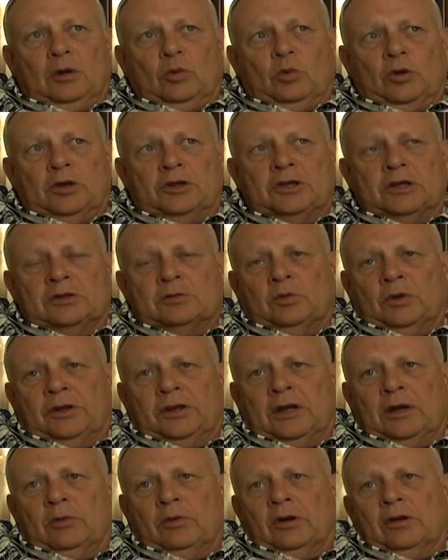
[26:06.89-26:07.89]
were just what
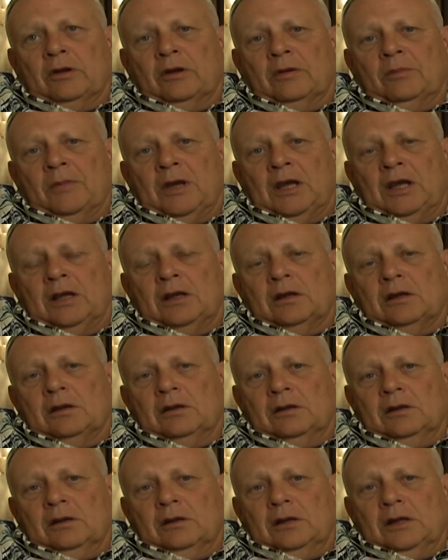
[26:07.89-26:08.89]
they were going to make
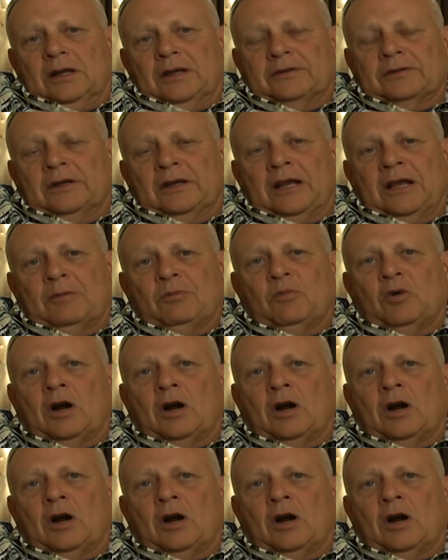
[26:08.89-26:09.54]
as a net